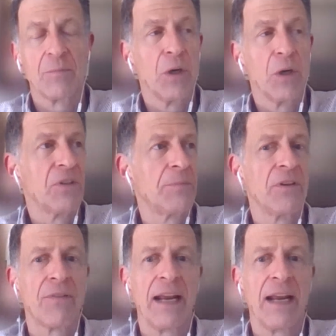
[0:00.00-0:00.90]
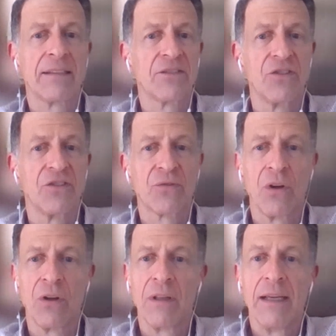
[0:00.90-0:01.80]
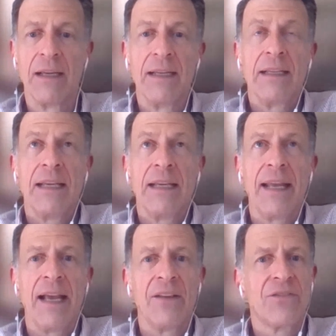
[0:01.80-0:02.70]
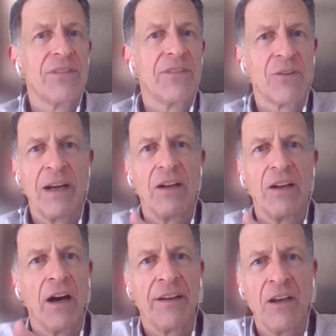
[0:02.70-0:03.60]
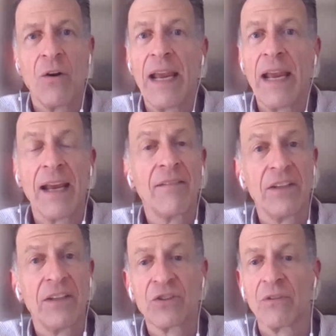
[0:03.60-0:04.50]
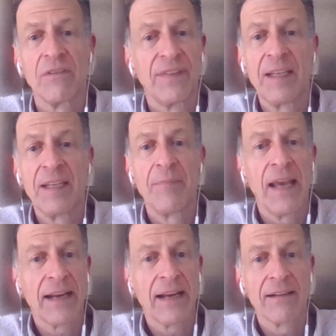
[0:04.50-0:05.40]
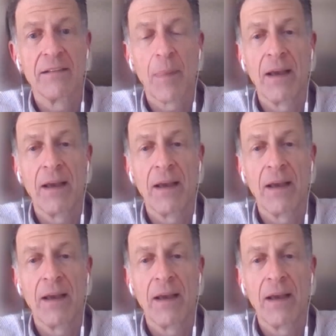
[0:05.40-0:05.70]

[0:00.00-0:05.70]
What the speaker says: It's purpose-built for access control. It has a great audio and visual feedback